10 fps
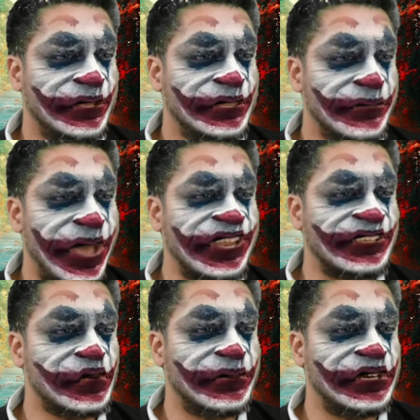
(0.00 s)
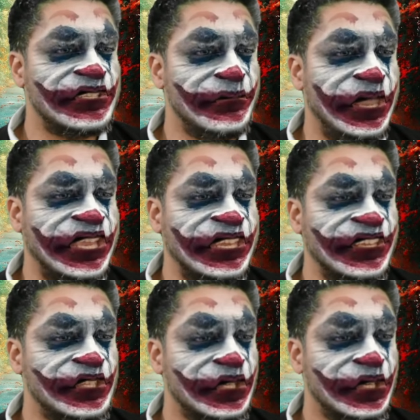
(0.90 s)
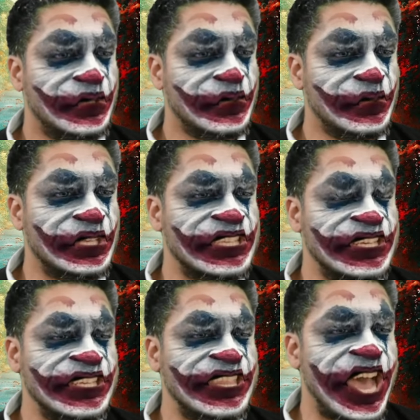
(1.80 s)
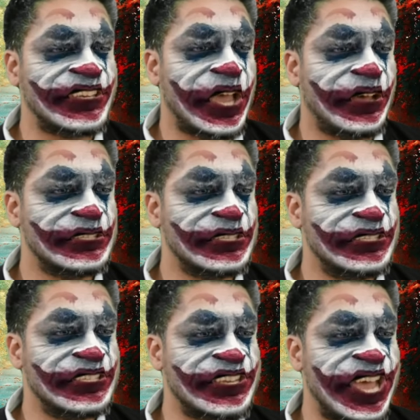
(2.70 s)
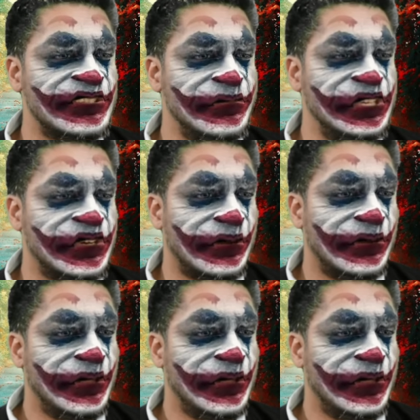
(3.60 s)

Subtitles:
the paratroopers make it to the city that houses the transmitter,